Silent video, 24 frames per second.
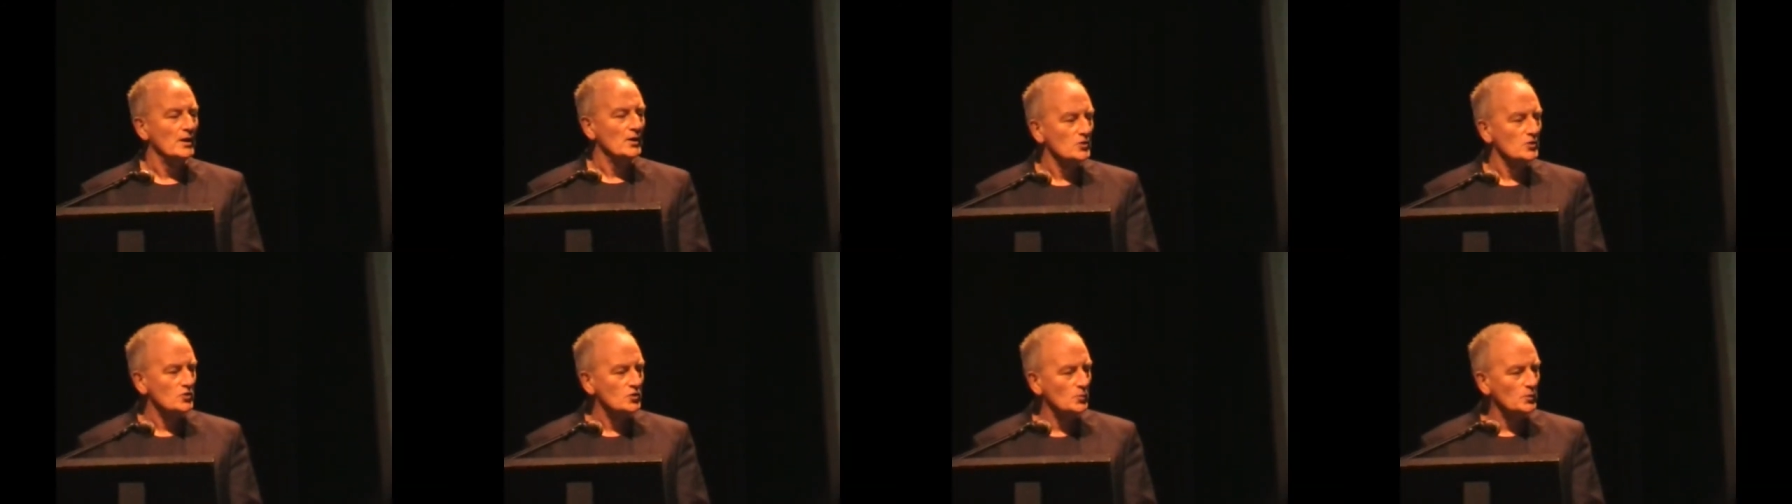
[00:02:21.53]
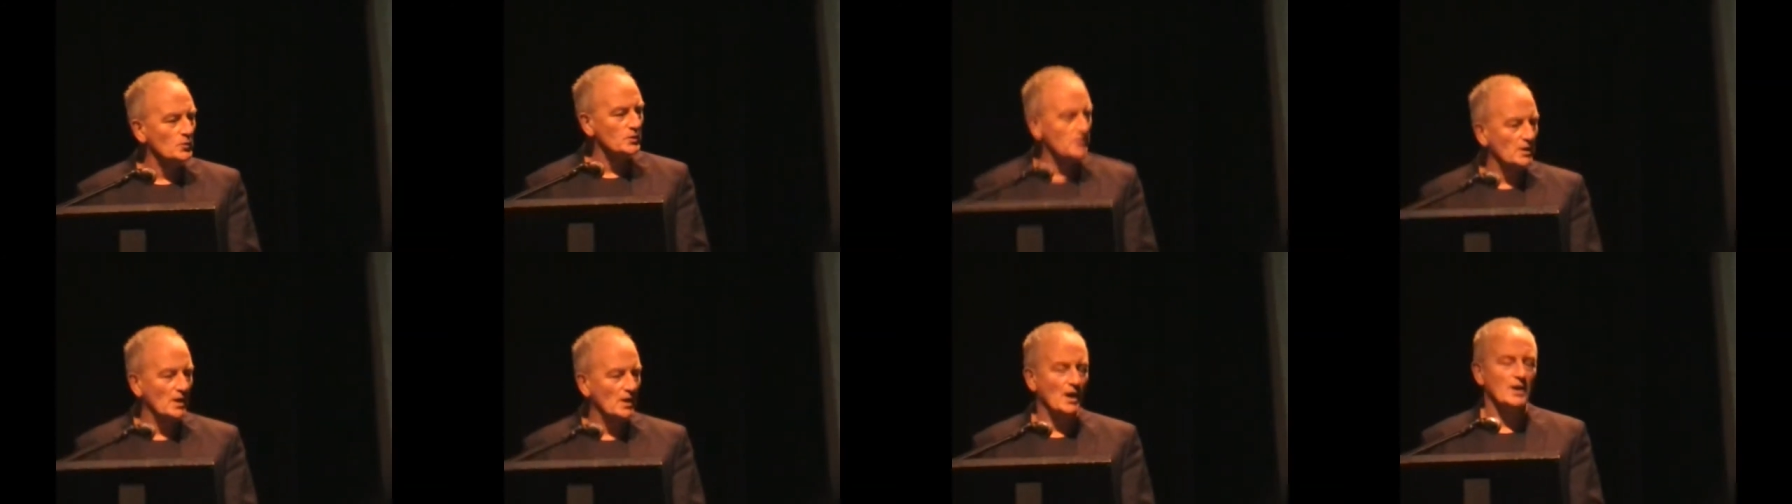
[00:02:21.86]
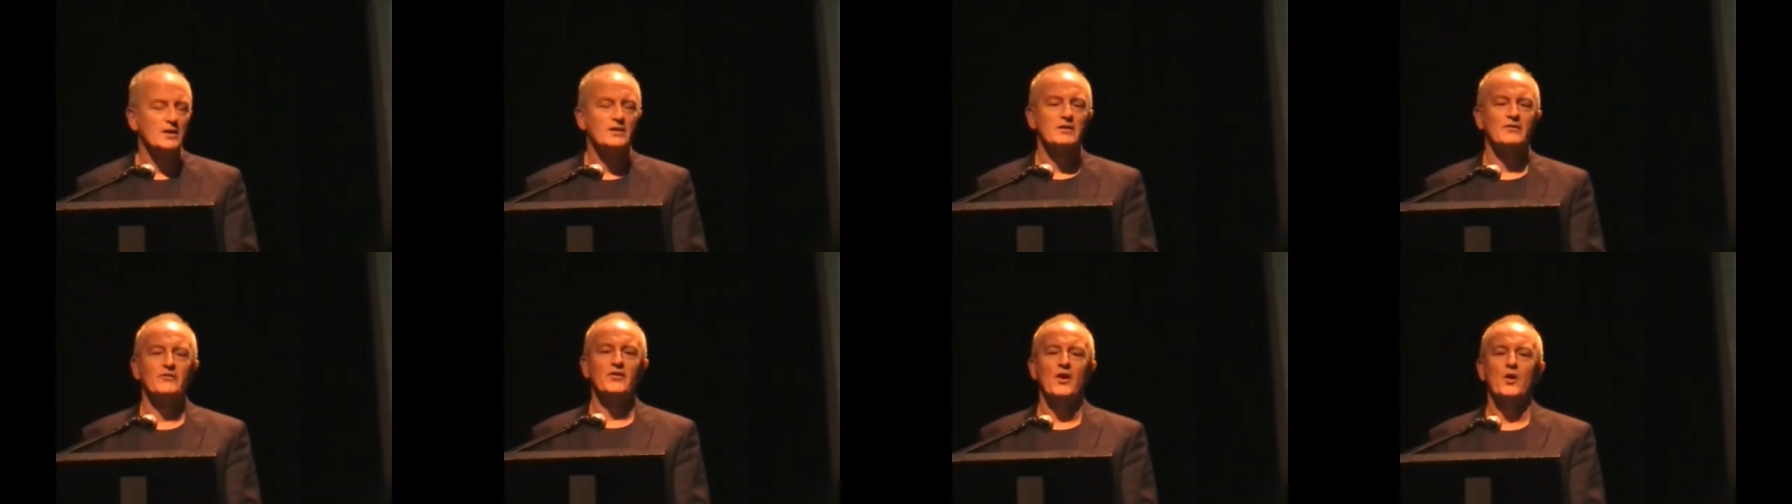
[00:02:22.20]
She was a
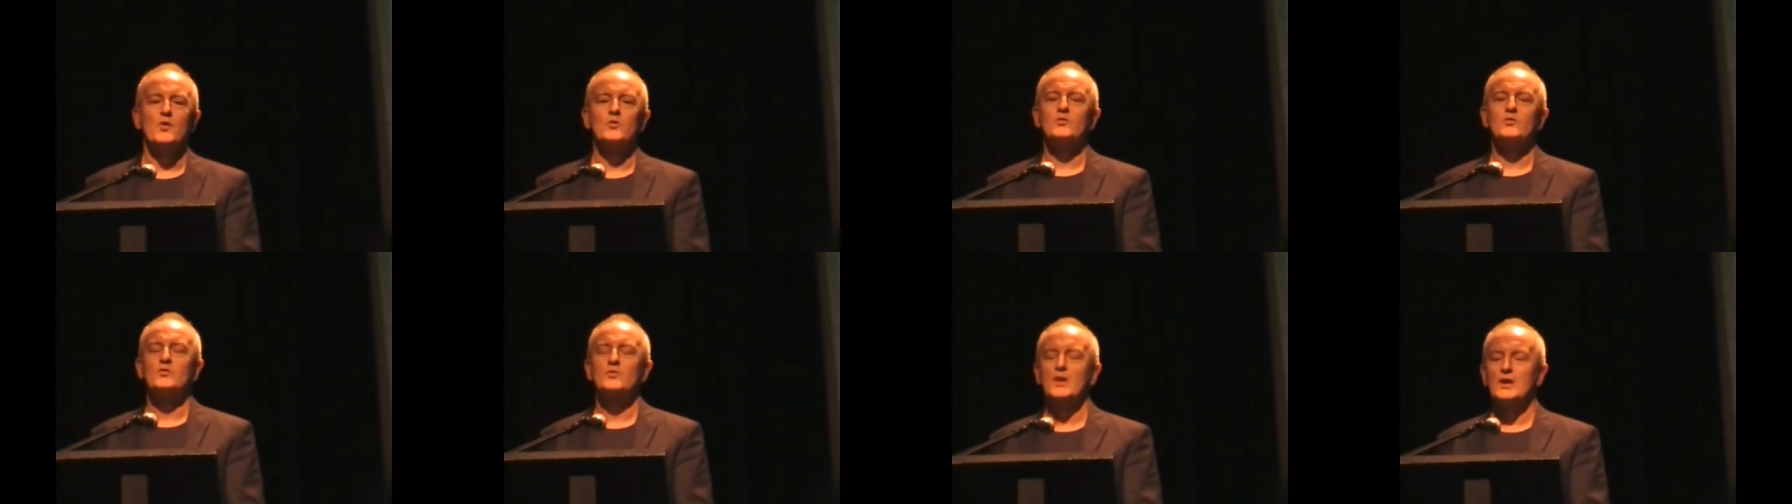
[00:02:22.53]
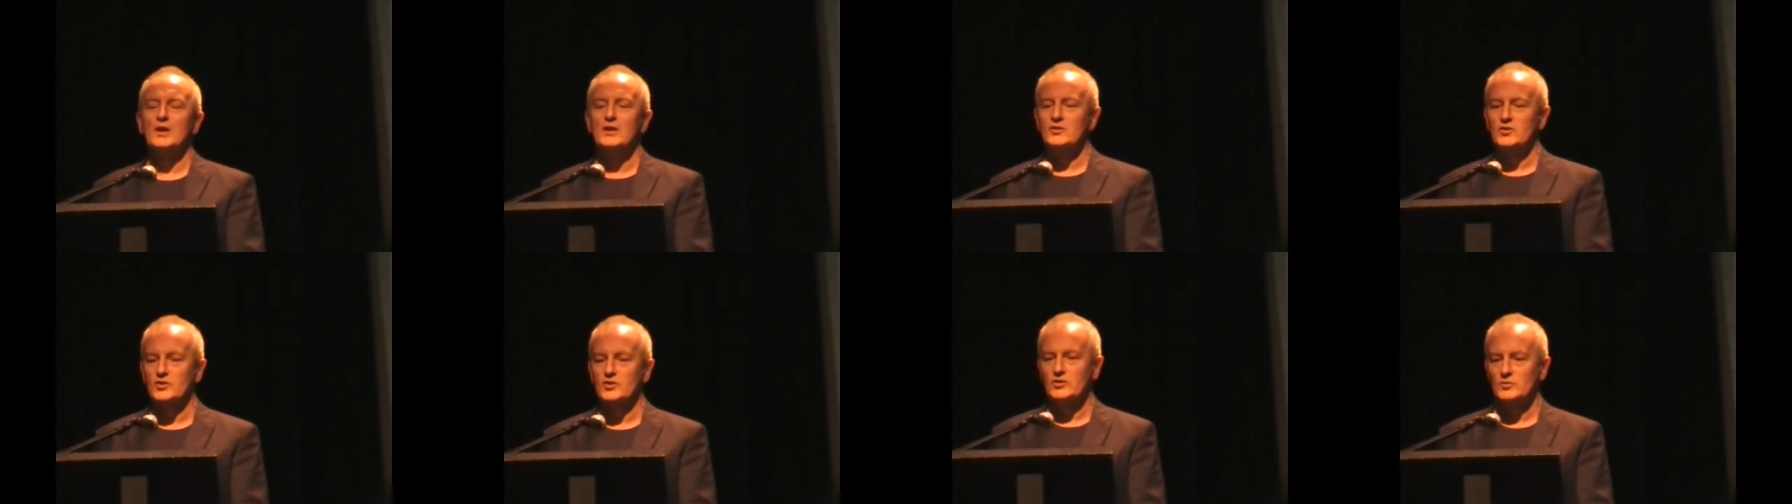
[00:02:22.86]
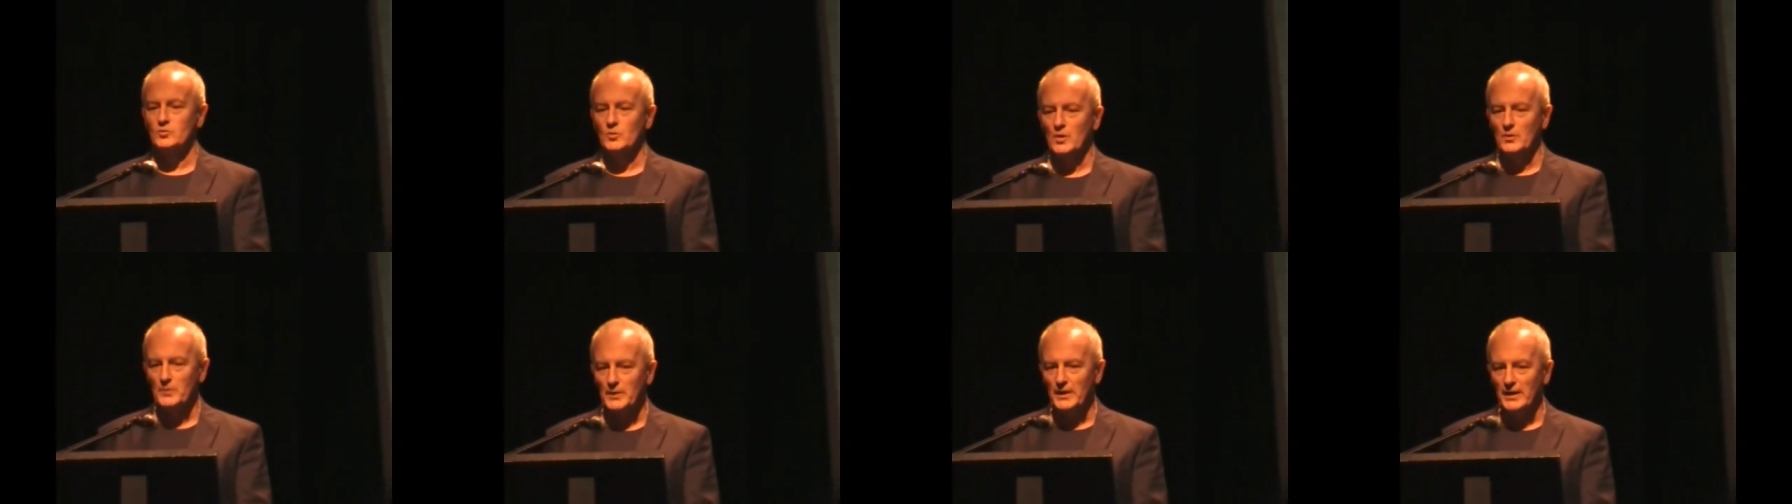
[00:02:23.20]
devout religious
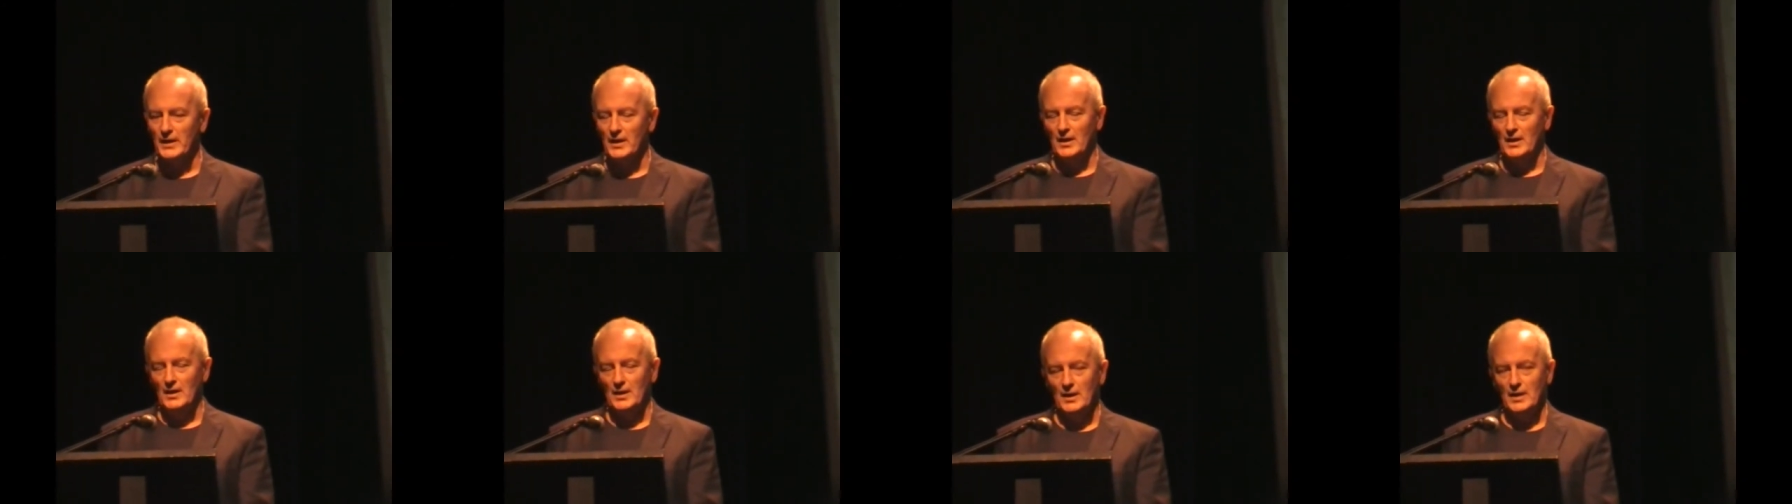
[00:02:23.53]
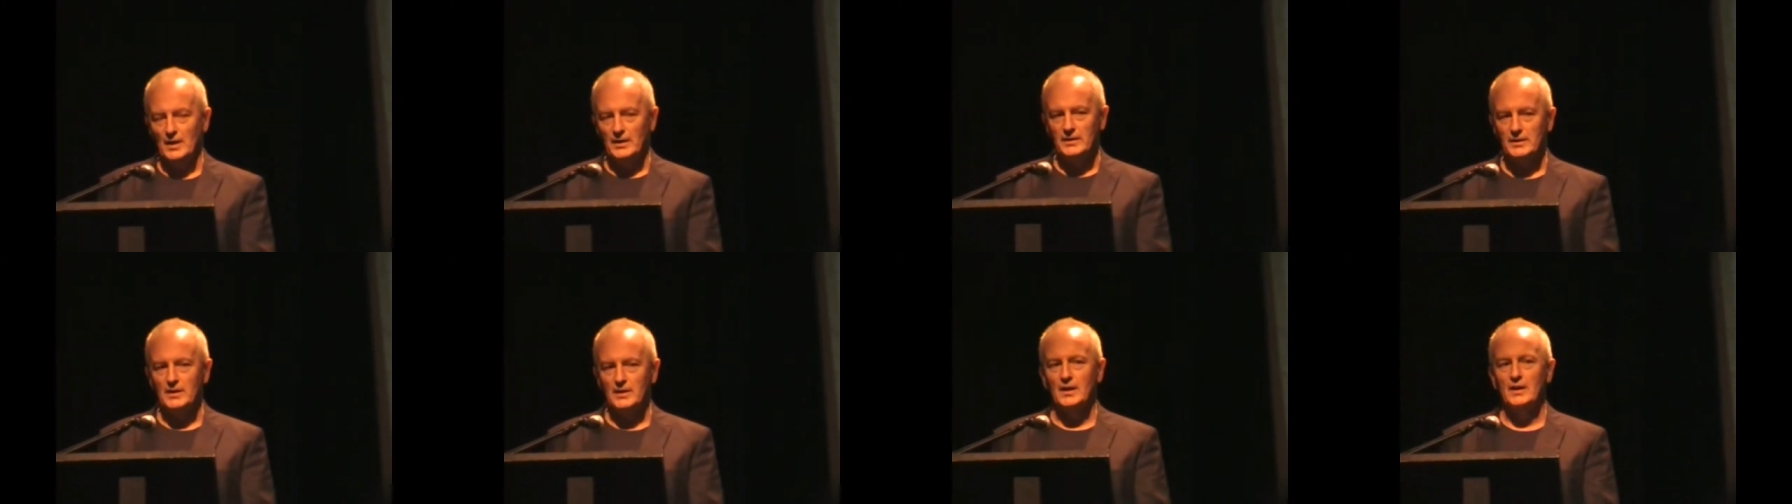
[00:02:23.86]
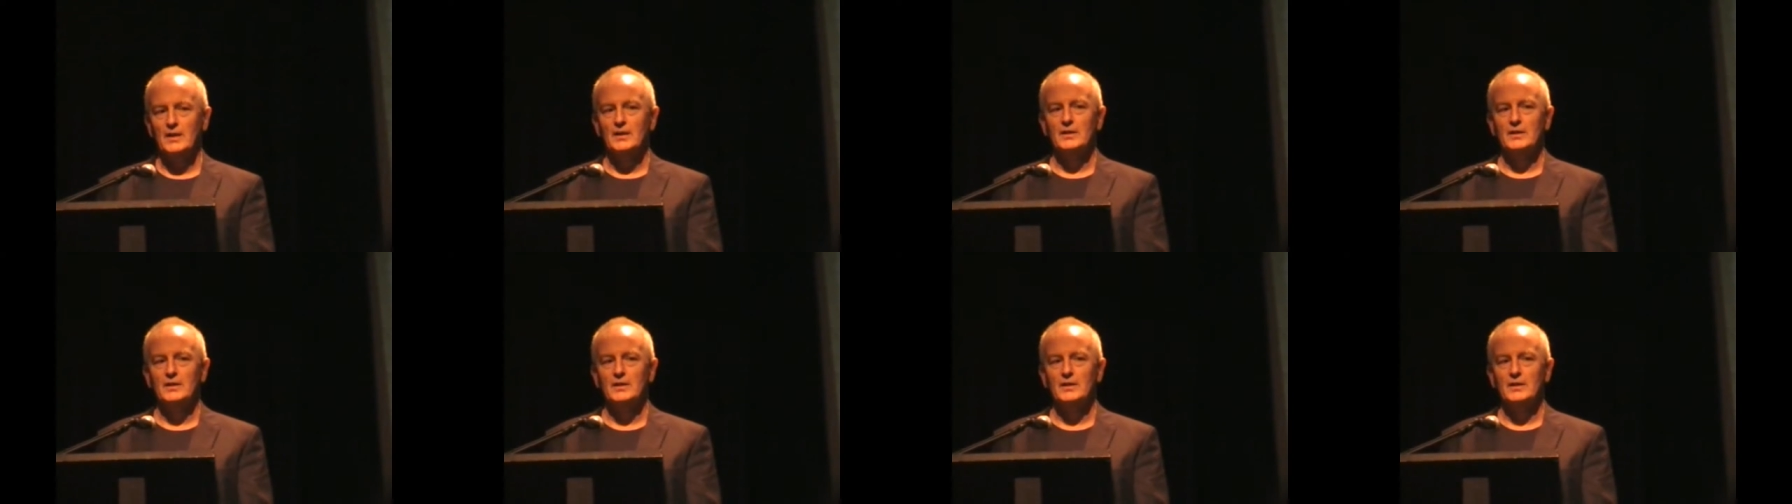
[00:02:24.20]
woman, and